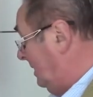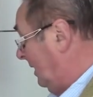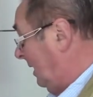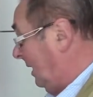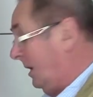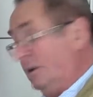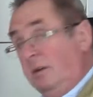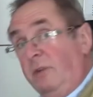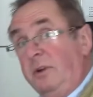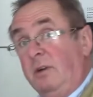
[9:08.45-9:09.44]
in
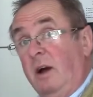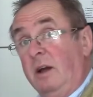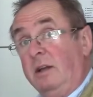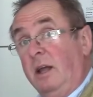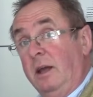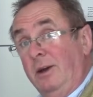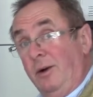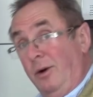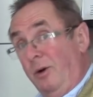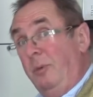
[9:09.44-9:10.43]
our coffee grinder,
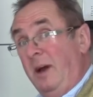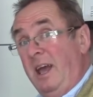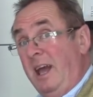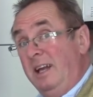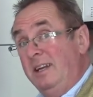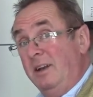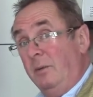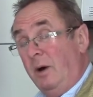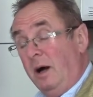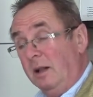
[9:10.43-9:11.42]
or by hand
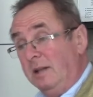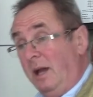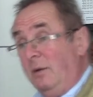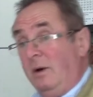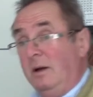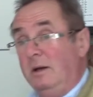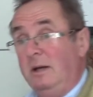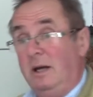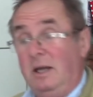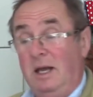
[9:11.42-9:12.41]
in the wild. Now,
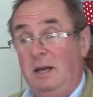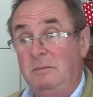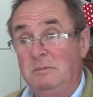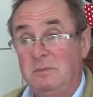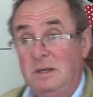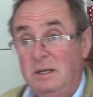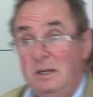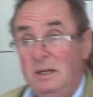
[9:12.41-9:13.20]
I am